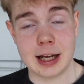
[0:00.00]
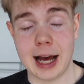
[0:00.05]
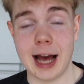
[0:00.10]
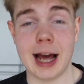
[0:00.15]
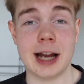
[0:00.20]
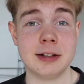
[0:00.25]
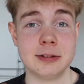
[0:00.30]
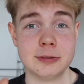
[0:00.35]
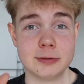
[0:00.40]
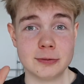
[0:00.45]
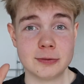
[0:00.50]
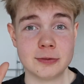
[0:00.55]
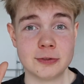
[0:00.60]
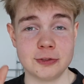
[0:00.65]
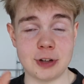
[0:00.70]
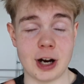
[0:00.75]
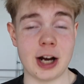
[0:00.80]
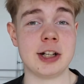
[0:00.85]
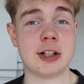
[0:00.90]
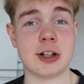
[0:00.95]
And
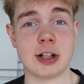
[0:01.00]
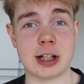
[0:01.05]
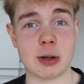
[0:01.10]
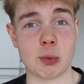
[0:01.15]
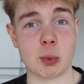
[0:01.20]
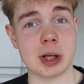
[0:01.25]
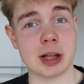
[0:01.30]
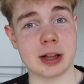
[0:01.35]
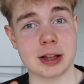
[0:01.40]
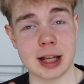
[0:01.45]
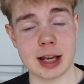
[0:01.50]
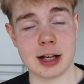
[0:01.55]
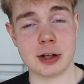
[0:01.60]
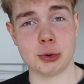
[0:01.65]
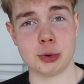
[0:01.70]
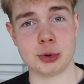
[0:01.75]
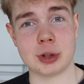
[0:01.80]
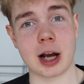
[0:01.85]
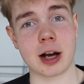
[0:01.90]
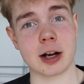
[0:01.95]
finally, I want to tell
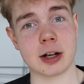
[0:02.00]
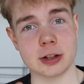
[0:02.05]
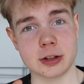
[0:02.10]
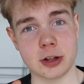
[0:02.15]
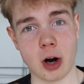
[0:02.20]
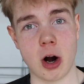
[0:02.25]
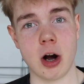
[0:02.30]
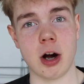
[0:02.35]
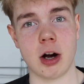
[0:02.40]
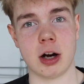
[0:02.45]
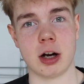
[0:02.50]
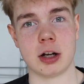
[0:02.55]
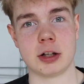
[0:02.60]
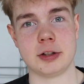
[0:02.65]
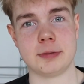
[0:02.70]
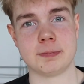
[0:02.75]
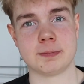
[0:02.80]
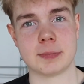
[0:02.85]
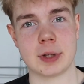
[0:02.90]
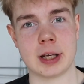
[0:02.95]
you that
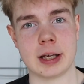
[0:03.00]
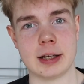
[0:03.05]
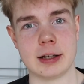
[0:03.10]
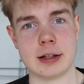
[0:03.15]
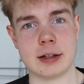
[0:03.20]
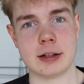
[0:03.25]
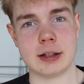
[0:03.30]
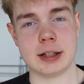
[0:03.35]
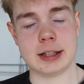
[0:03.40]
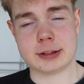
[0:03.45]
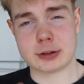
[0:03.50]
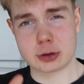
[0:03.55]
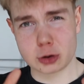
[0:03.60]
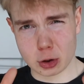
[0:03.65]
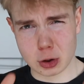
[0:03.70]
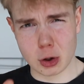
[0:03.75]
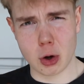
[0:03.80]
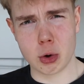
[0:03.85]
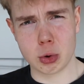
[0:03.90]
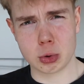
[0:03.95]
God is
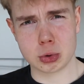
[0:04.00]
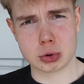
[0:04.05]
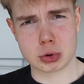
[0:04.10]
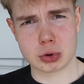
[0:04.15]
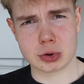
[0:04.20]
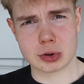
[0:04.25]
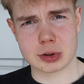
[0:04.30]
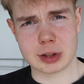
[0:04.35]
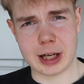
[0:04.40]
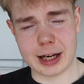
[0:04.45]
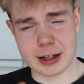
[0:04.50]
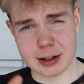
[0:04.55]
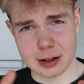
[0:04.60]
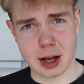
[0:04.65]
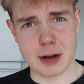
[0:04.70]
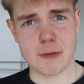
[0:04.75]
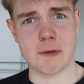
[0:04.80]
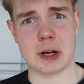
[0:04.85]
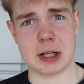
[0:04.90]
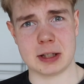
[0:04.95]
close and
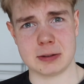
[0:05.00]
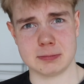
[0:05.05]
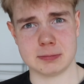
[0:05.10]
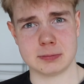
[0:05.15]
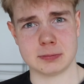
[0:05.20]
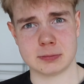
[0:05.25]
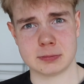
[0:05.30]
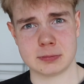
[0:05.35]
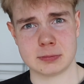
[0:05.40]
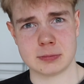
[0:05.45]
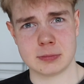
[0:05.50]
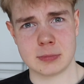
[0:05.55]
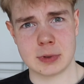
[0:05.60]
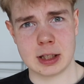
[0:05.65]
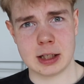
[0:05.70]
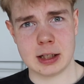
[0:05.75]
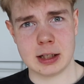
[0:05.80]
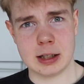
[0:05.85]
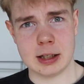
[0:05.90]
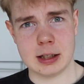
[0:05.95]
loving.
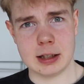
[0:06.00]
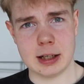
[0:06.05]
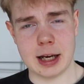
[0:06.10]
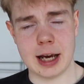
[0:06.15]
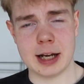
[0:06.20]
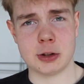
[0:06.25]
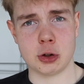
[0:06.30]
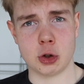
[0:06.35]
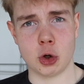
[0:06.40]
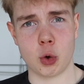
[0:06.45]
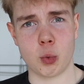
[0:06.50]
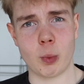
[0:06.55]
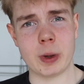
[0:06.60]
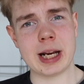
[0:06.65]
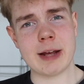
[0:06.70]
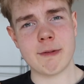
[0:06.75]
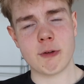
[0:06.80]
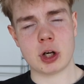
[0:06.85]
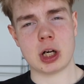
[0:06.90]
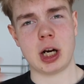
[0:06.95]
And
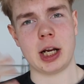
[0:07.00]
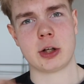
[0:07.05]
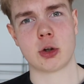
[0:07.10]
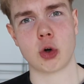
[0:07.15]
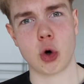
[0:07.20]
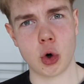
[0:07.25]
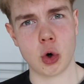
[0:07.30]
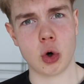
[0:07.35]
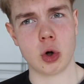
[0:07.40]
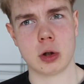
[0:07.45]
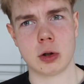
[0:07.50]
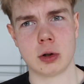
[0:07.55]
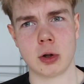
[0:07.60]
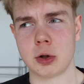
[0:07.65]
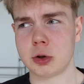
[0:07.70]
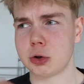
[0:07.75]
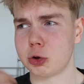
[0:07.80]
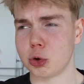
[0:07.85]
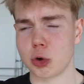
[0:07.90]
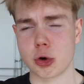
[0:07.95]
whenever I call
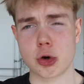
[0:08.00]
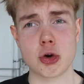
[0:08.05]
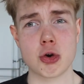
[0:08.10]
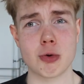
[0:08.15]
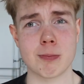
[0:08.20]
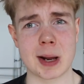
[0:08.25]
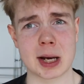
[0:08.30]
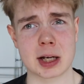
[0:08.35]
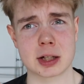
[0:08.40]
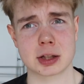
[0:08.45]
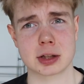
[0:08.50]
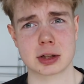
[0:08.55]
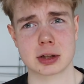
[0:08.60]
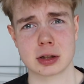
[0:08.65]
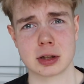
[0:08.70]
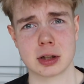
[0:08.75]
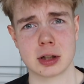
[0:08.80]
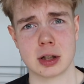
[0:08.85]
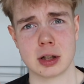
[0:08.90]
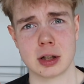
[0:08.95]
on to
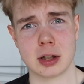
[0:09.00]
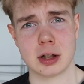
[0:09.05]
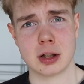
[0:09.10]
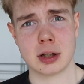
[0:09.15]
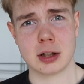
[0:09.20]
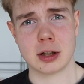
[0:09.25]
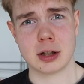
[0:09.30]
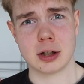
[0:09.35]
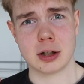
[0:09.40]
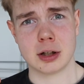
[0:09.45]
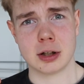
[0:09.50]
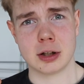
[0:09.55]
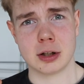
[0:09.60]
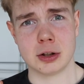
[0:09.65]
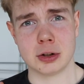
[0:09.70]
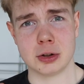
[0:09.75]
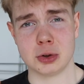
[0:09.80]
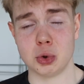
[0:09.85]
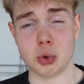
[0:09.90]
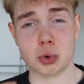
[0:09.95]
humans,
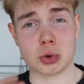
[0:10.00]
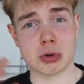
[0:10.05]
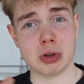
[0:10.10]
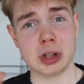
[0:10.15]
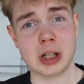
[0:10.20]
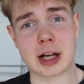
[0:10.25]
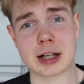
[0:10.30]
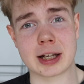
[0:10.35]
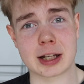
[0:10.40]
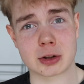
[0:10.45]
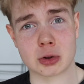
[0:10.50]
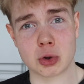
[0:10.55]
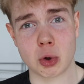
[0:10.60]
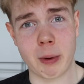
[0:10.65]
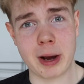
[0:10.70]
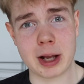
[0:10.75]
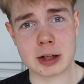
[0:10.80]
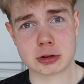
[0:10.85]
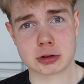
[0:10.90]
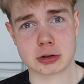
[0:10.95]
usually I get
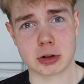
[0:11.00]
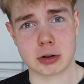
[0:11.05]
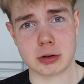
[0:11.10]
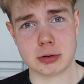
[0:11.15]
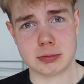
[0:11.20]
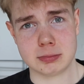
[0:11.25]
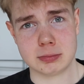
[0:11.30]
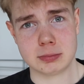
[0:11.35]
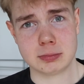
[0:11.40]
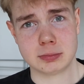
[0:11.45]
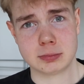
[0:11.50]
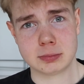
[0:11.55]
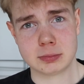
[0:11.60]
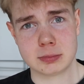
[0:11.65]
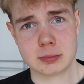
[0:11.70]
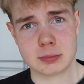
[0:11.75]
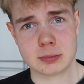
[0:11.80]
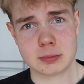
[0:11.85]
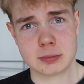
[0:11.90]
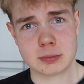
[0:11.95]
no answer.
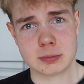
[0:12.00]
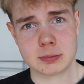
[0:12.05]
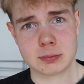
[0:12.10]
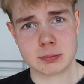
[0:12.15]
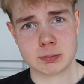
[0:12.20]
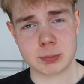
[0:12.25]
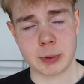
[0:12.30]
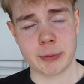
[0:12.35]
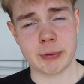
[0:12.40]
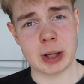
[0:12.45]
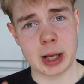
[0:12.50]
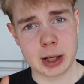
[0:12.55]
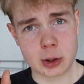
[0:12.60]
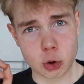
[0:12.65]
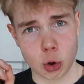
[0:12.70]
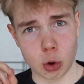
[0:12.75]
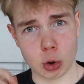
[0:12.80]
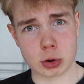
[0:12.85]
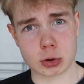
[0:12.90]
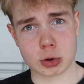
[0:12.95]
But when I
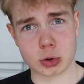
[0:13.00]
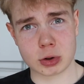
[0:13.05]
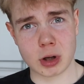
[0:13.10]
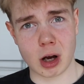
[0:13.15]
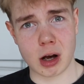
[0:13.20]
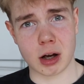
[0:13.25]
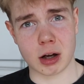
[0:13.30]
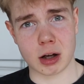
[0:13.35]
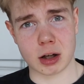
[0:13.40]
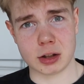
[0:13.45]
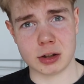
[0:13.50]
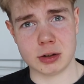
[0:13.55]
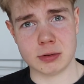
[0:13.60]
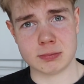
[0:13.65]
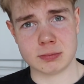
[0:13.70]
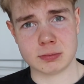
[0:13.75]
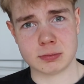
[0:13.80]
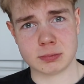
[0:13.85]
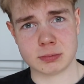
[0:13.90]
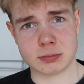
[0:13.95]
call to God,
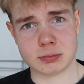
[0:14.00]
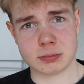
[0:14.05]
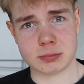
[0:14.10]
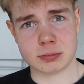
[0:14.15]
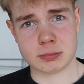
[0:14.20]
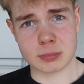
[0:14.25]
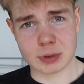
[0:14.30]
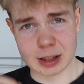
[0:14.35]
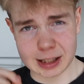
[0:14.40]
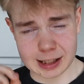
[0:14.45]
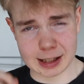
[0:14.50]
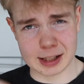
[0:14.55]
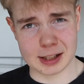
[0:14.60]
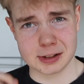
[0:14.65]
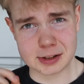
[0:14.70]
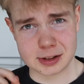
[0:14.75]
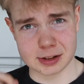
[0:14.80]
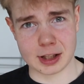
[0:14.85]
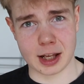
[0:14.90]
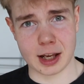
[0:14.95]
He
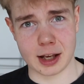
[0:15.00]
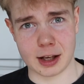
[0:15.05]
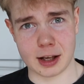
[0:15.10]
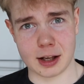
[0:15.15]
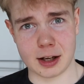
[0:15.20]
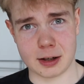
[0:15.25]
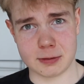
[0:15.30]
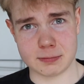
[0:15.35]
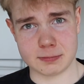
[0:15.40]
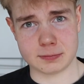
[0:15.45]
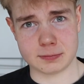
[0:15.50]
is there.